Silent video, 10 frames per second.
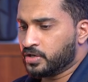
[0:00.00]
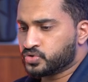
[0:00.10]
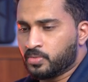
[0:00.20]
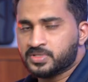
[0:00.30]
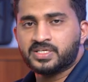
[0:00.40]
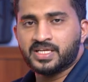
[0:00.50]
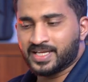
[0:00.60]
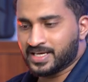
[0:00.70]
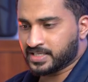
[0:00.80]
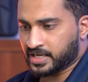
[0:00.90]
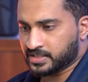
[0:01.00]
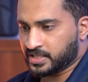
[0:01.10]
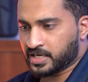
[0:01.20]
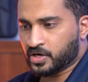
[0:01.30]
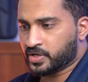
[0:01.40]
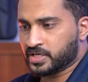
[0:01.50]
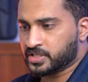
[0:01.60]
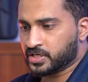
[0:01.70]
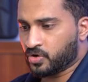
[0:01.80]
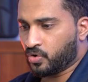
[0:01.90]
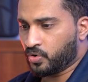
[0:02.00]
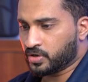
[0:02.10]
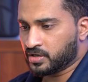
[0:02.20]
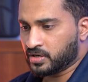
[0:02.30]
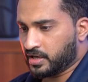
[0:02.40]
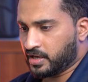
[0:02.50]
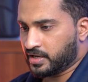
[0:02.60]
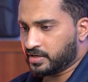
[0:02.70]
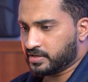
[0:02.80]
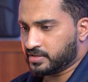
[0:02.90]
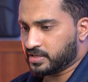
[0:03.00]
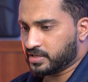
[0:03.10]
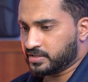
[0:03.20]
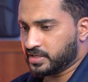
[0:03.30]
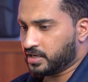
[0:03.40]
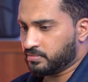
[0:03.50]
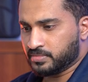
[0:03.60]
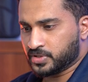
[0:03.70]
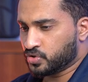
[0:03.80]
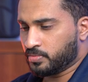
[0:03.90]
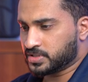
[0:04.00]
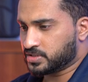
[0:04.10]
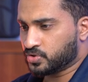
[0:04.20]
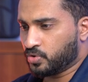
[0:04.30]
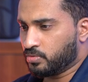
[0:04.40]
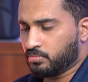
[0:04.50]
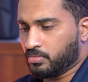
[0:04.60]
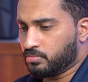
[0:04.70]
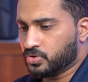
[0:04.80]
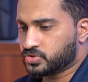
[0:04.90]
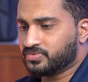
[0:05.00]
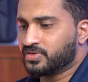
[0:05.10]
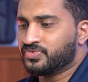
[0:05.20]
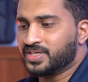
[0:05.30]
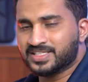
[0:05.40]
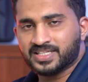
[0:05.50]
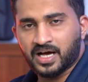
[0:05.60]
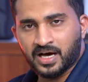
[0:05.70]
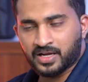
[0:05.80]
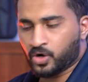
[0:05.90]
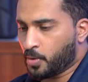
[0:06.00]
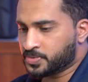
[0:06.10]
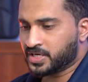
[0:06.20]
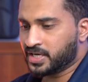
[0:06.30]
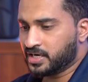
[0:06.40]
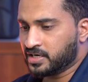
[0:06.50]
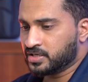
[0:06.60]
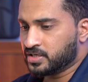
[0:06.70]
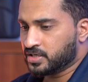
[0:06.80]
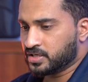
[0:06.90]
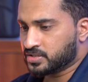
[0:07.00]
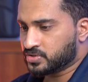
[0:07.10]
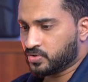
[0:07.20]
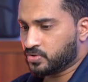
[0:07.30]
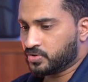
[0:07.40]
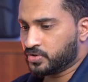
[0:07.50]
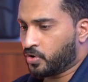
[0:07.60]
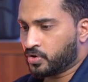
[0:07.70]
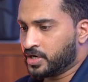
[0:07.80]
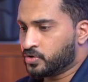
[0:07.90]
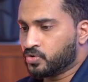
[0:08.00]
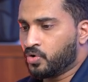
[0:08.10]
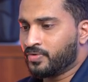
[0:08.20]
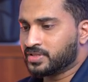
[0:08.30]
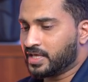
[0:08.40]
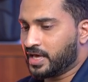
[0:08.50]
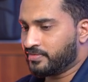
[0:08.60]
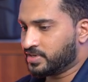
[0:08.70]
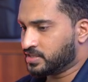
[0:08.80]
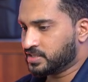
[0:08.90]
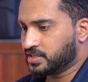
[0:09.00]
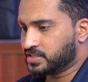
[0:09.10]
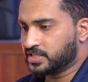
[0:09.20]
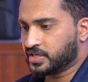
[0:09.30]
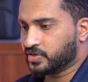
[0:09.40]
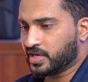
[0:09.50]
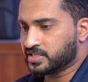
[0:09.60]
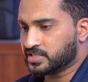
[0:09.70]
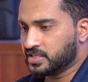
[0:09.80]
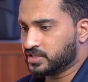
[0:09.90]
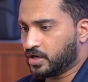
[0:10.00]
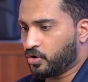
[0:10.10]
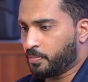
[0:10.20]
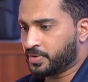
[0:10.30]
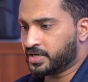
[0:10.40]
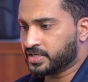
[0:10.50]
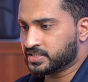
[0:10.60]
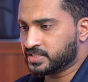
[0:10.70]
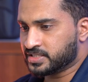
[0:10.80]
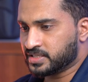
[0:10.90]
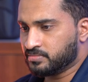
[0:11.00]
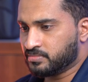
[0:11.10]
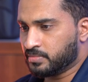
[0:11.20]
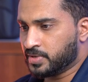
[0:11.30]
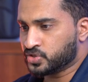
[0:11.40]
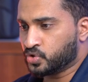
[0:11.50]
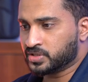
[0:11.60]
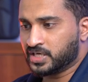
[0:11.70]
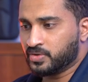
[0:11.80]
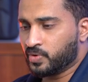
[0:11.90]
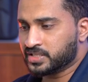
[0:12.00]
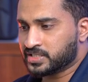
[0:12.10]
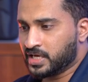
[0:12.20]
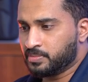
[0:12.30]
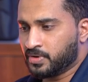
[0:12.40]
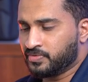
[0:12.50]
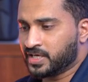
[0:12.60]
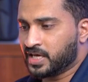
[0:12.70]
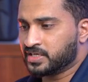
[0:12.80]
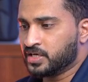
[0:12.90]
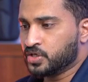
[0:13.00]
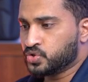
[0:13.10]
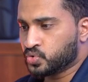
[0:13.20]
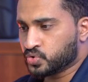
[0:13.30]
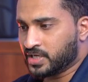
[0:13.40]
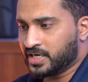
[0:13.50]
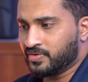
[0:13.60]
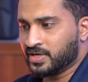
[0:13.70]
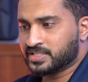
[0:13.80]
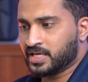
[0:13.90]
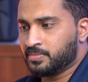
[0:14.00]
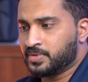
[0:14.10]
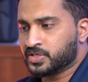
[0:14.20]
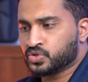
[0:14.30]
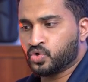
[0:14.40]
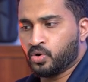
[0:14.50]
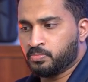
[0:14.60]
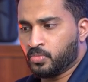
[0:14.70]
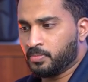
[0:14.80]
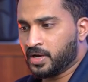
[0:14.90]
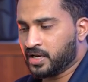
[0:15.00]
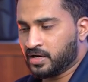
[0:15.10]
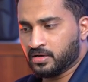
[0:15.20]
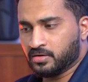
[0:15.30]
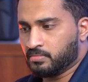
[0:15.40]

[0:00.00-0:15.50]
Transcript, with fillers: so much details are there, location code, and yeah, so much. So most of the fields are optional, so you don't need to go with everything. Here you can see the operating system based on the device type. We can choose the device type, desktop, mobile.